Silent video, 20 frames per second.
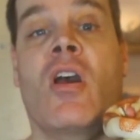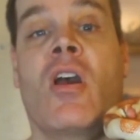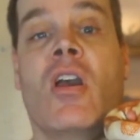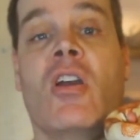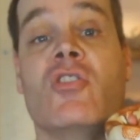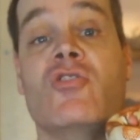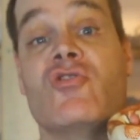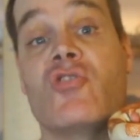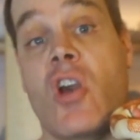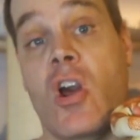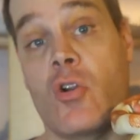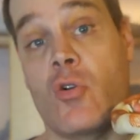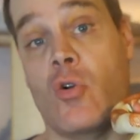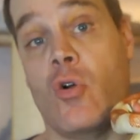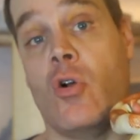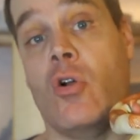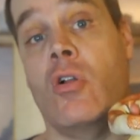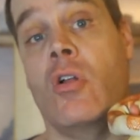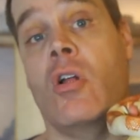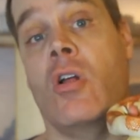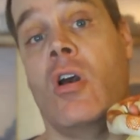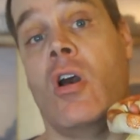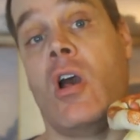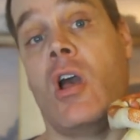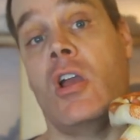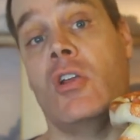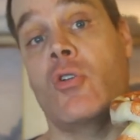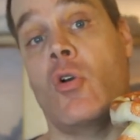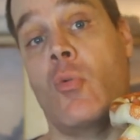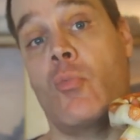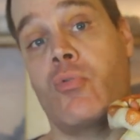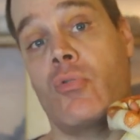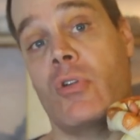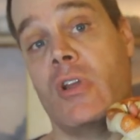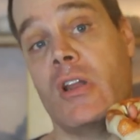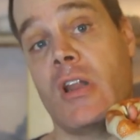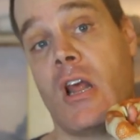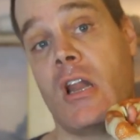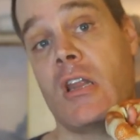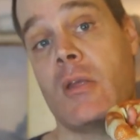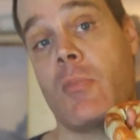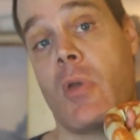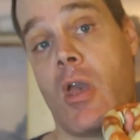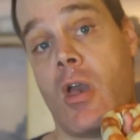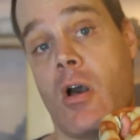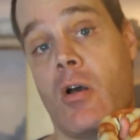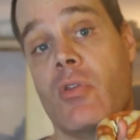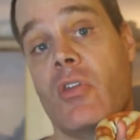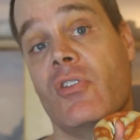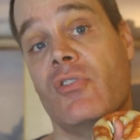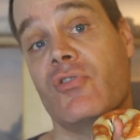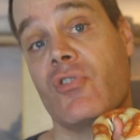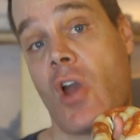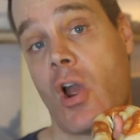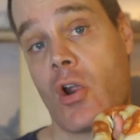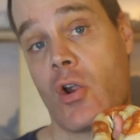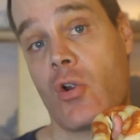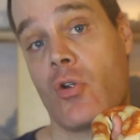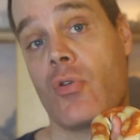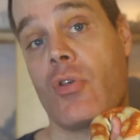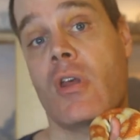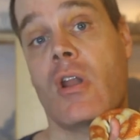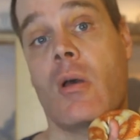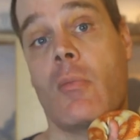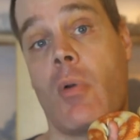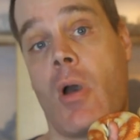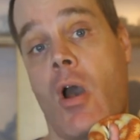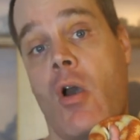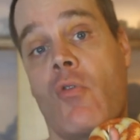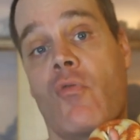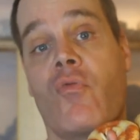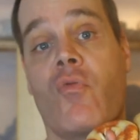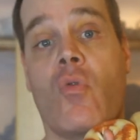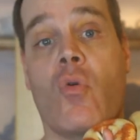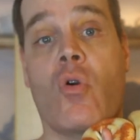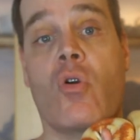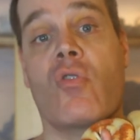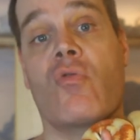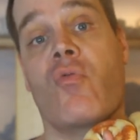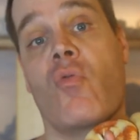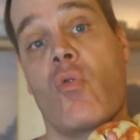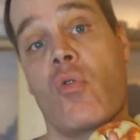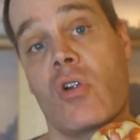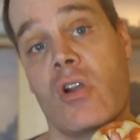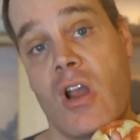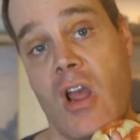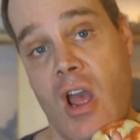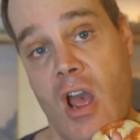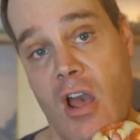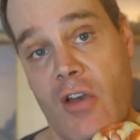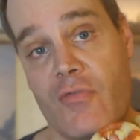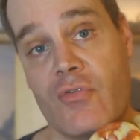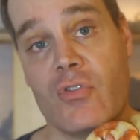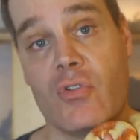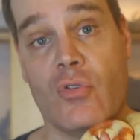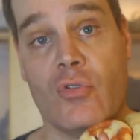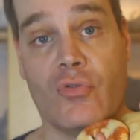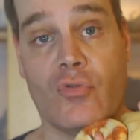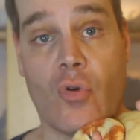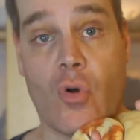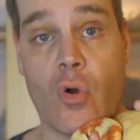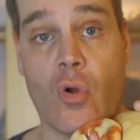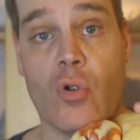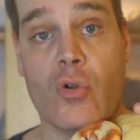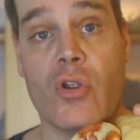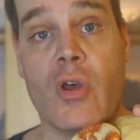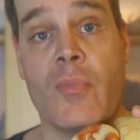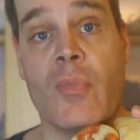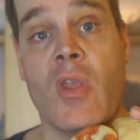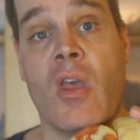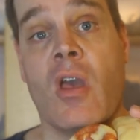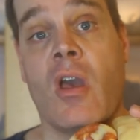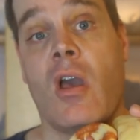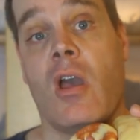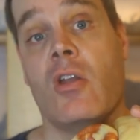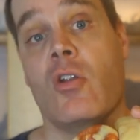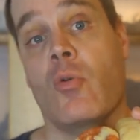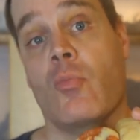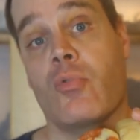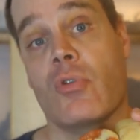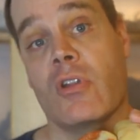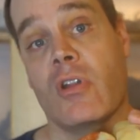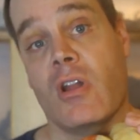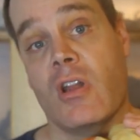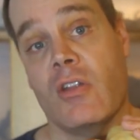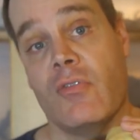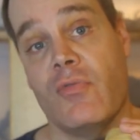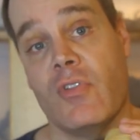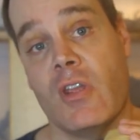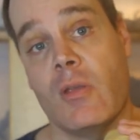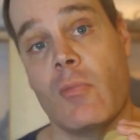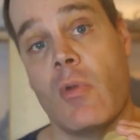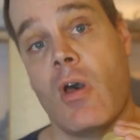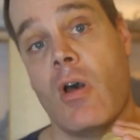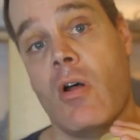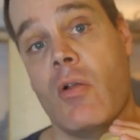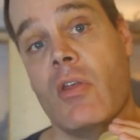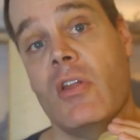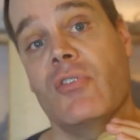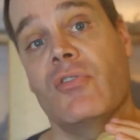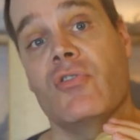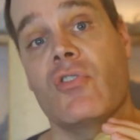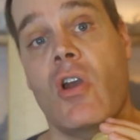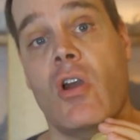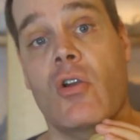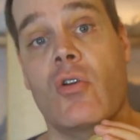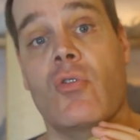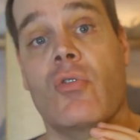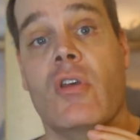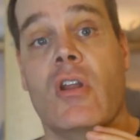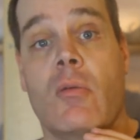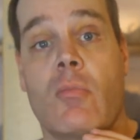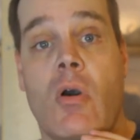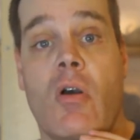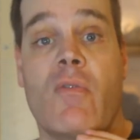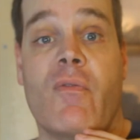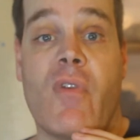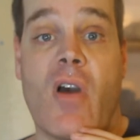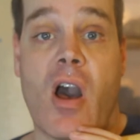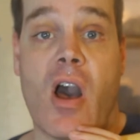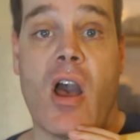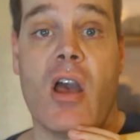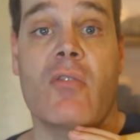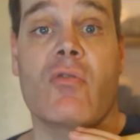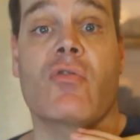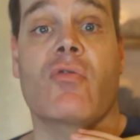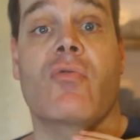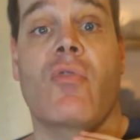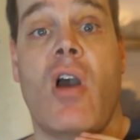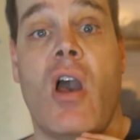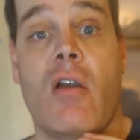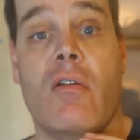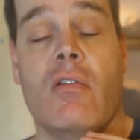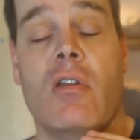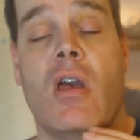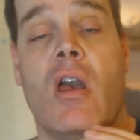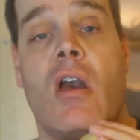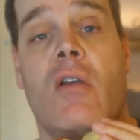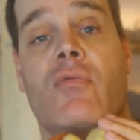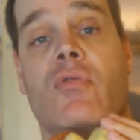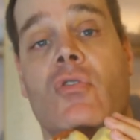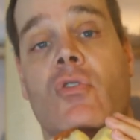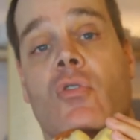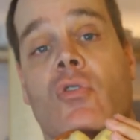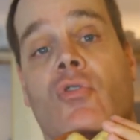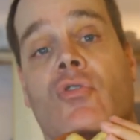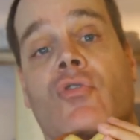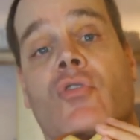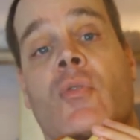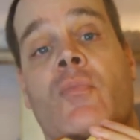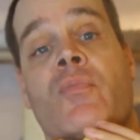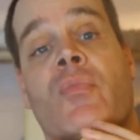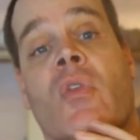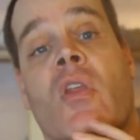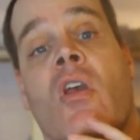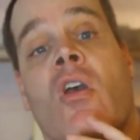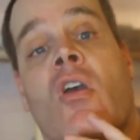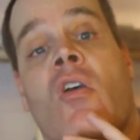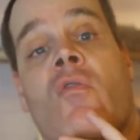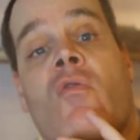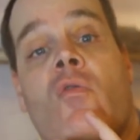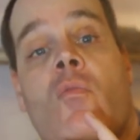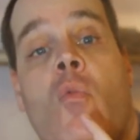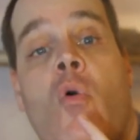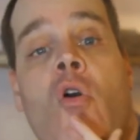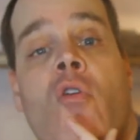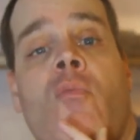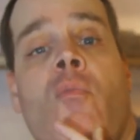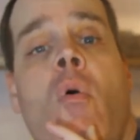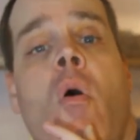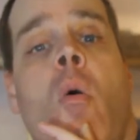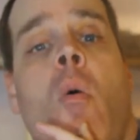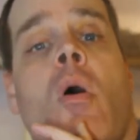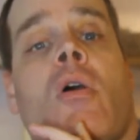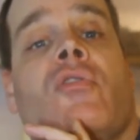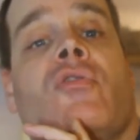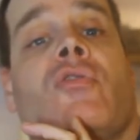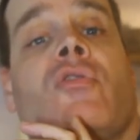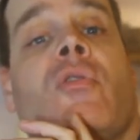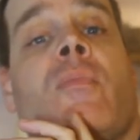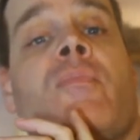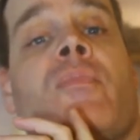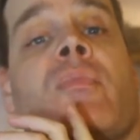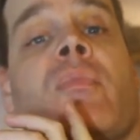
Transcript: In general, I don't breed any male that's younger than about 4 or 4.5 years old. I don't breed any female that's younger than about 5 or 5.5 years. For morph boas,